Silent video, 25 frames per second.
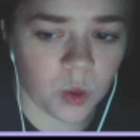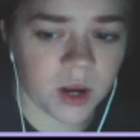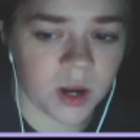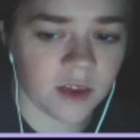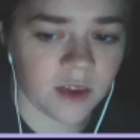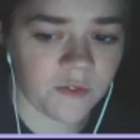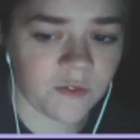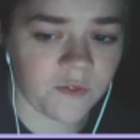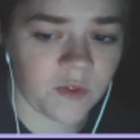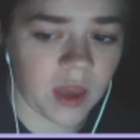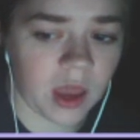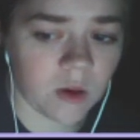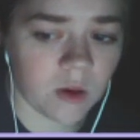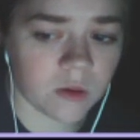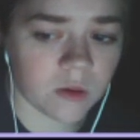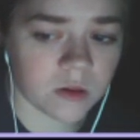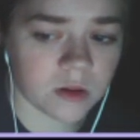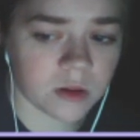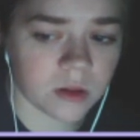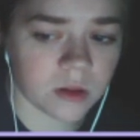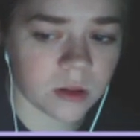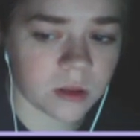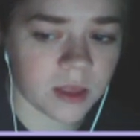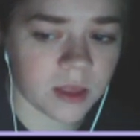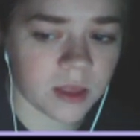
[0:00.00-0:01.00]
I
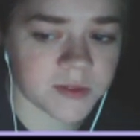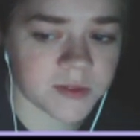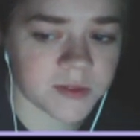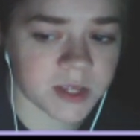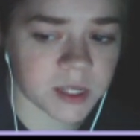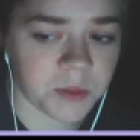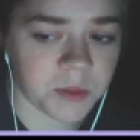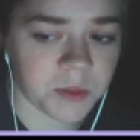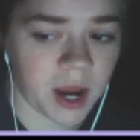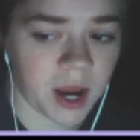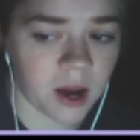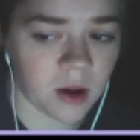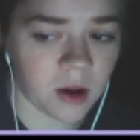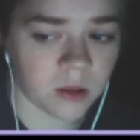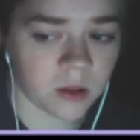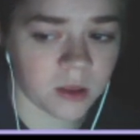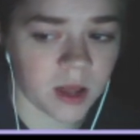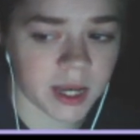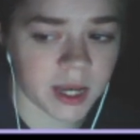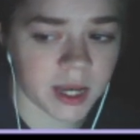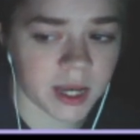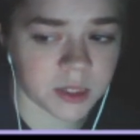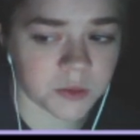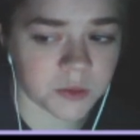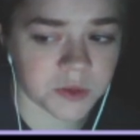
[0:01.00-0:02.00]
found leaves us
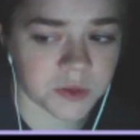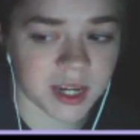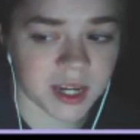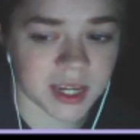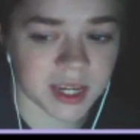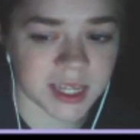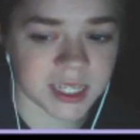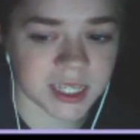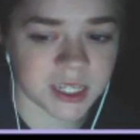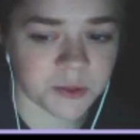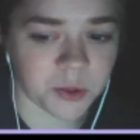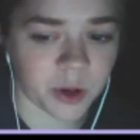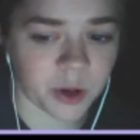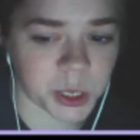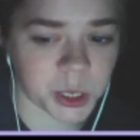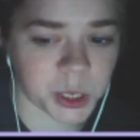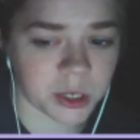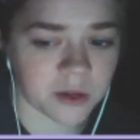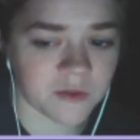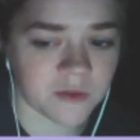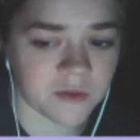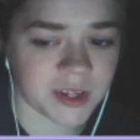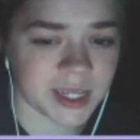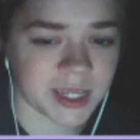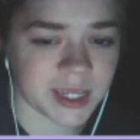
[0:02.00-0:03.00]
paralyzed with an expression
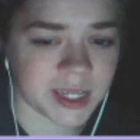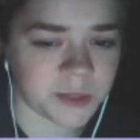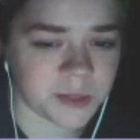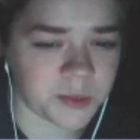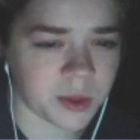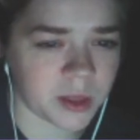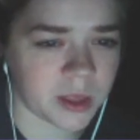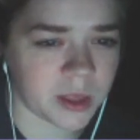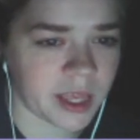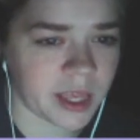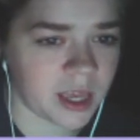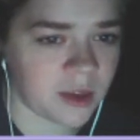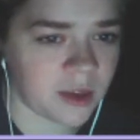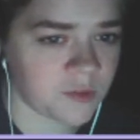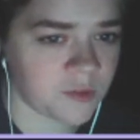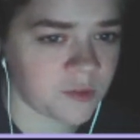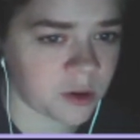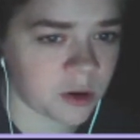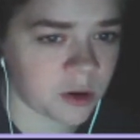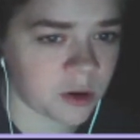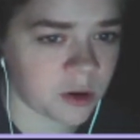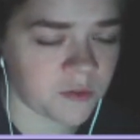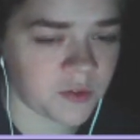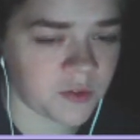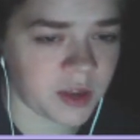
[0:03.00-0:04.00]
of disbelief
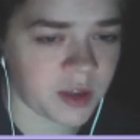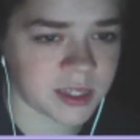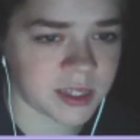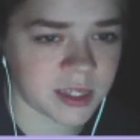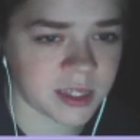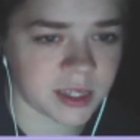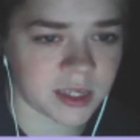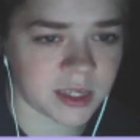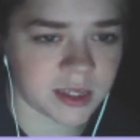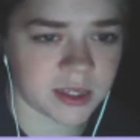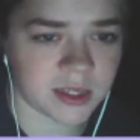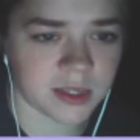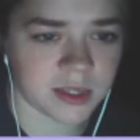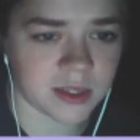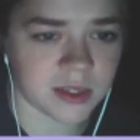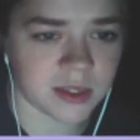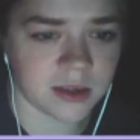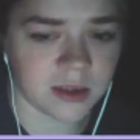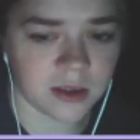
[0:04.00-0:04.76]
on our faces.